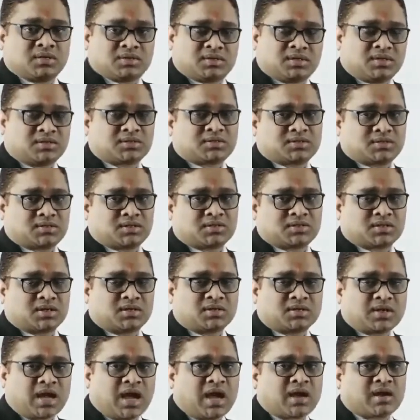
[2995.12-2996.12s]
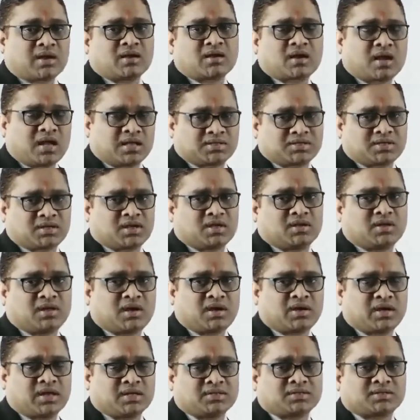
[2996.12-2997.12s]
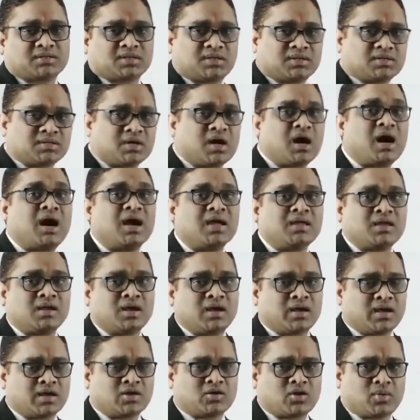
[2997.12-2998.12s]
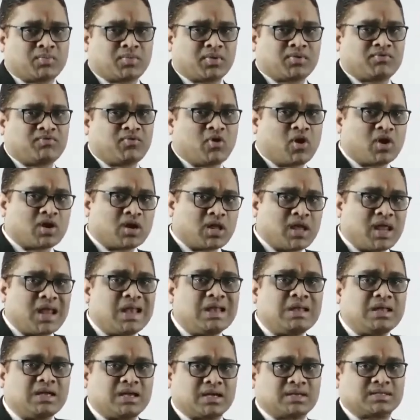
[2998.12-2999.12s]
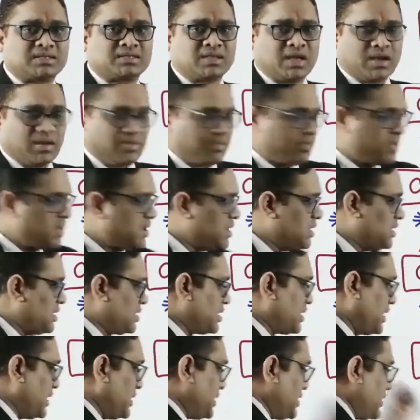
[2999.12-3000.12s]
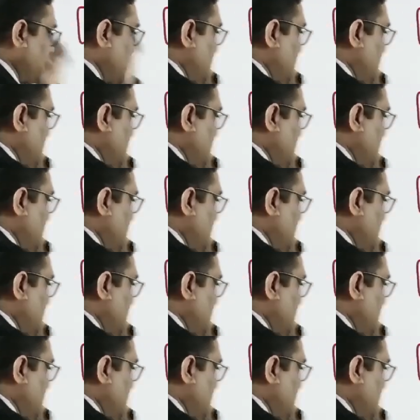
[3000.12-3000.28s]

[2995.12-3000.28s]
this entire unclassic inheritance is a high yielding topic for any exam, right?